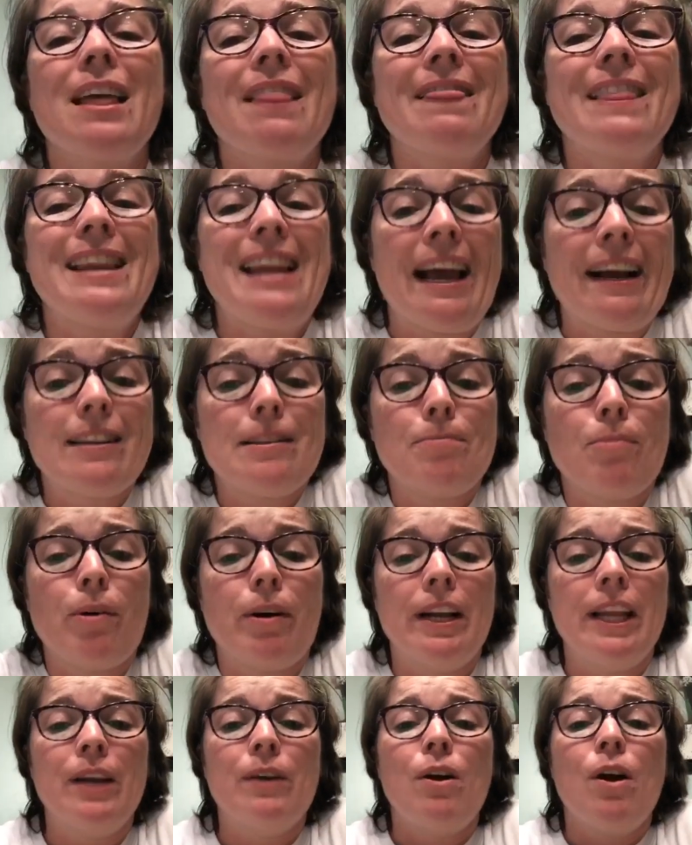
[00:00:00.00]
The next
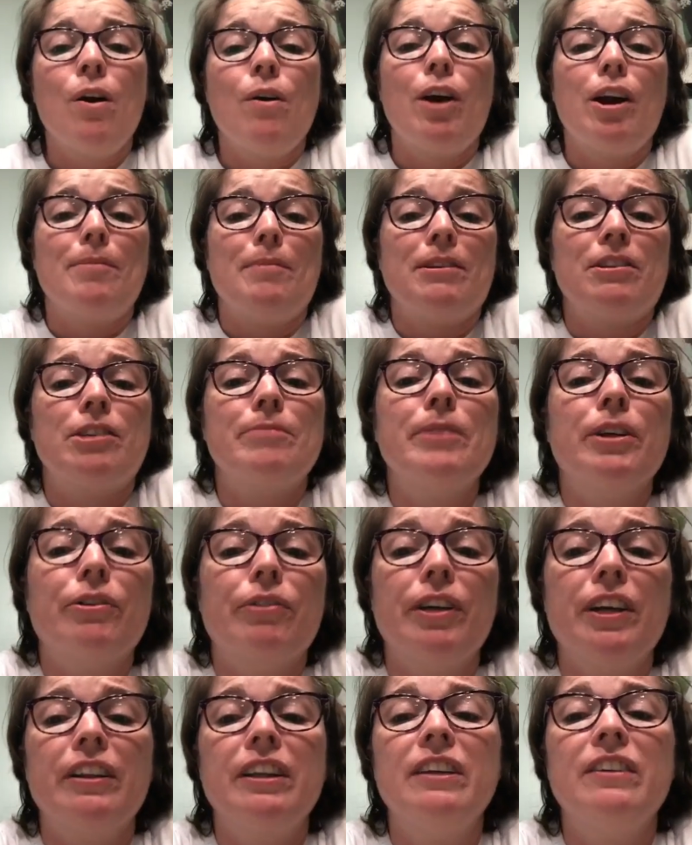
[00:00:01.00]
morning, when Mr.
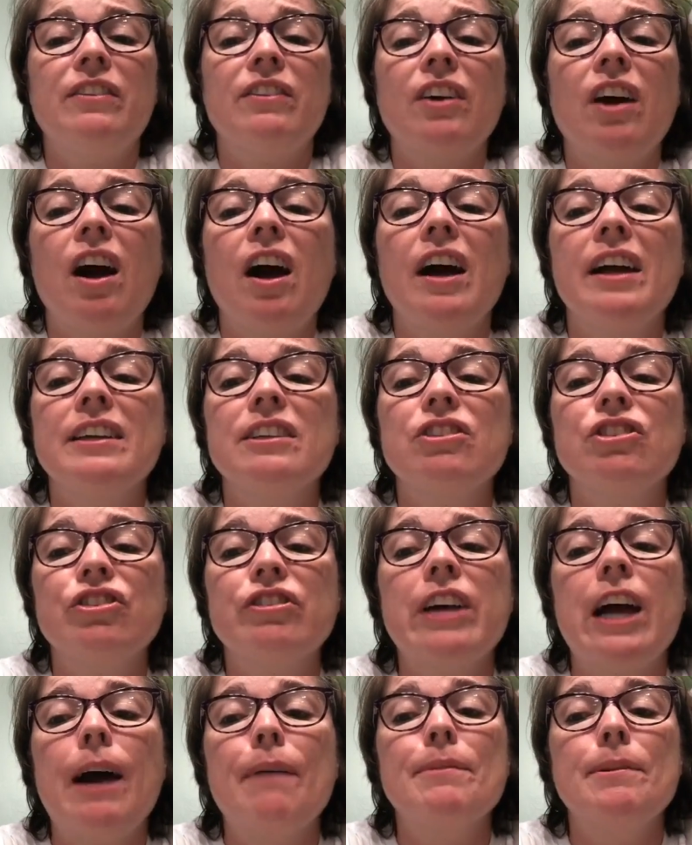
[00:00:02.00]
McGreely saw his
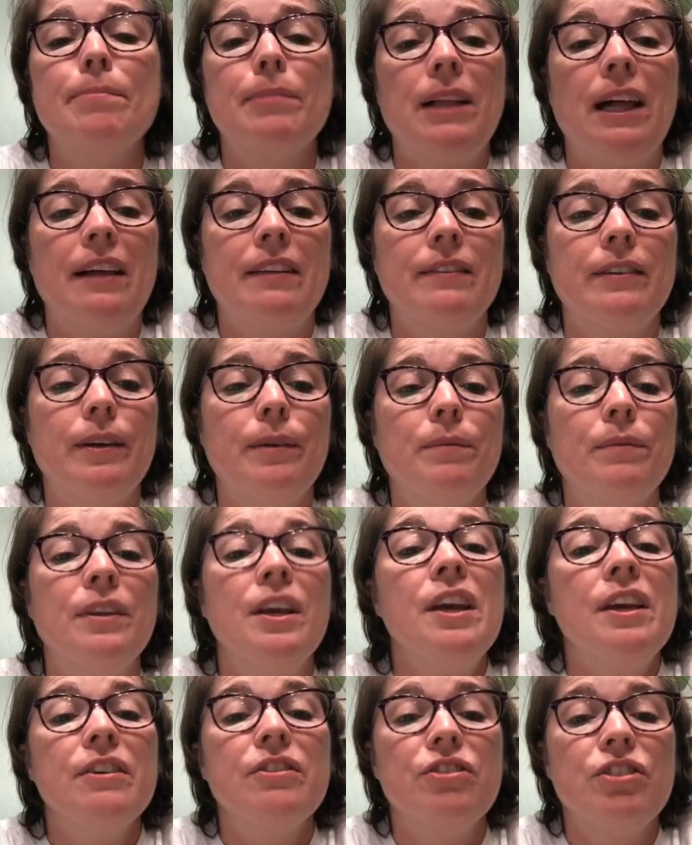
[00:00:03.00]
chomped blossoms,
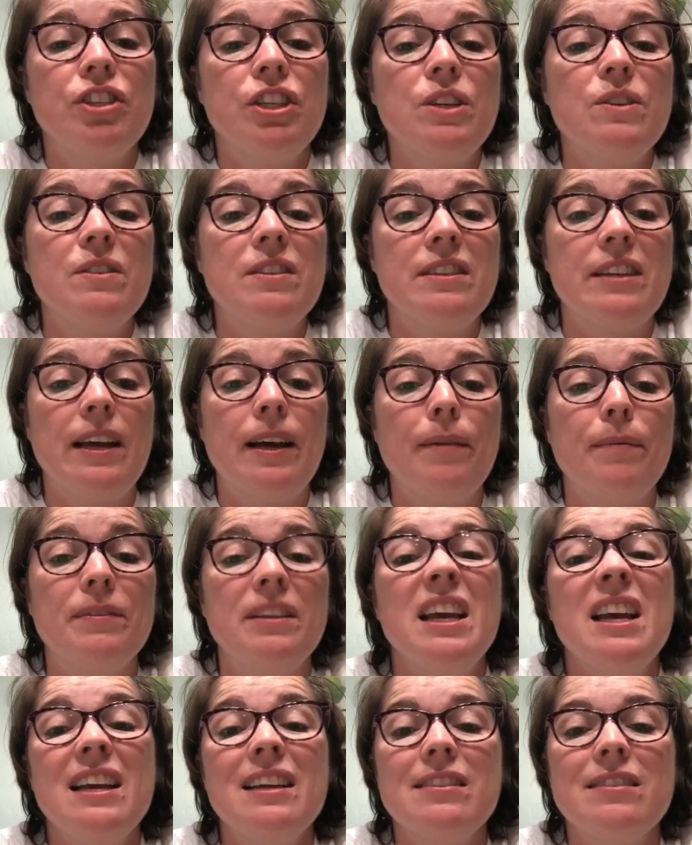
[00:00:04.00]
his chewed stems,
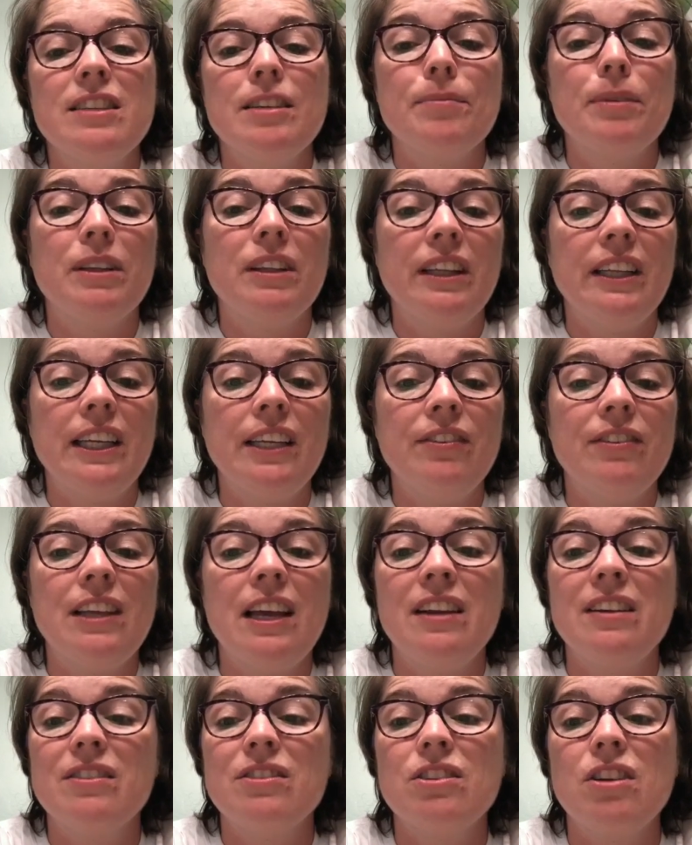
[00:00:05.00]
his nibbled leaves,
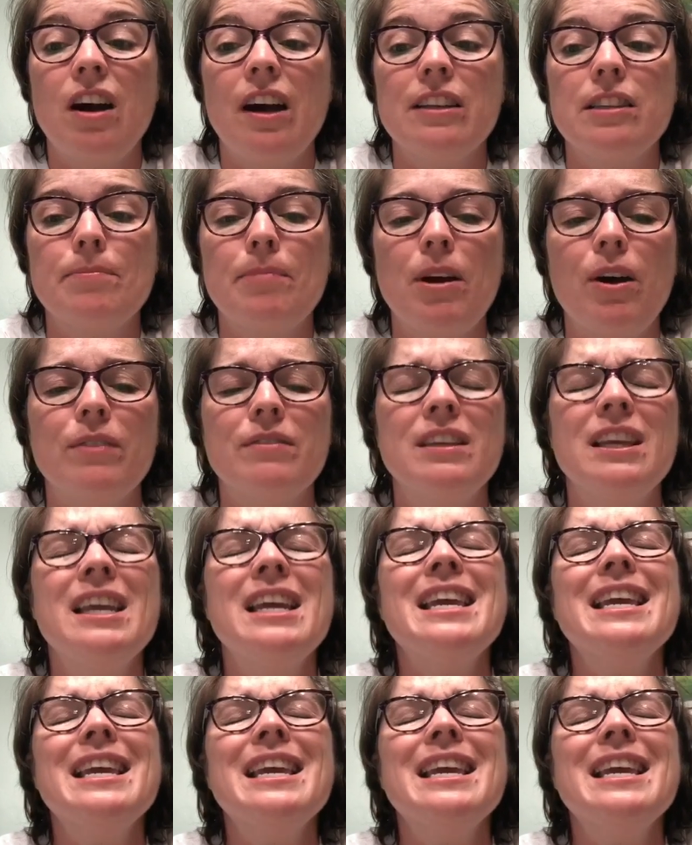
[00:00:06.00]
and his gnawed sprouts,